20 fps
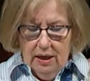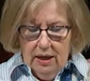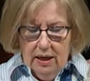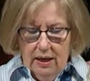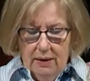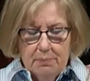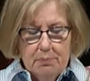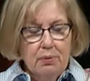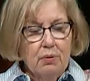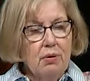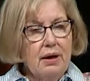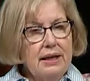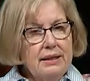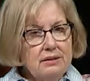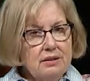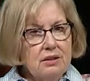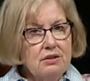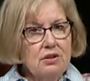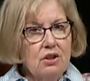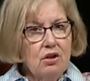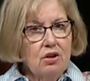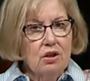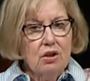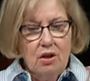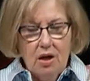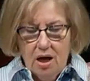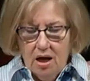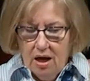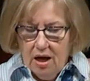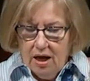and praises her
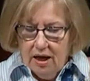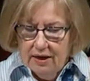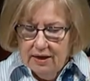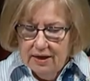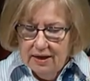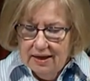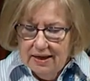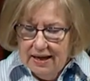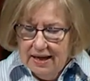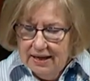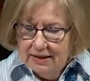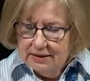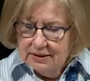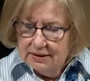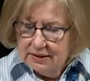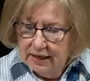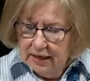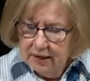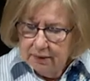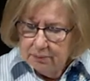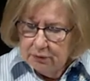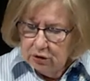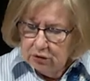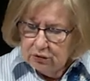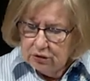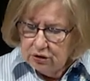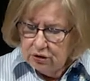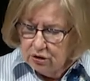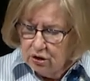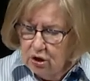God as
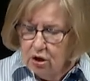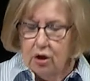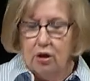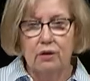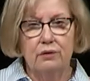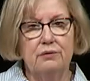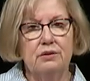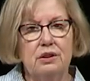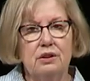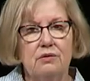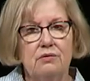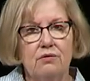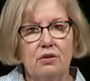Samuel serves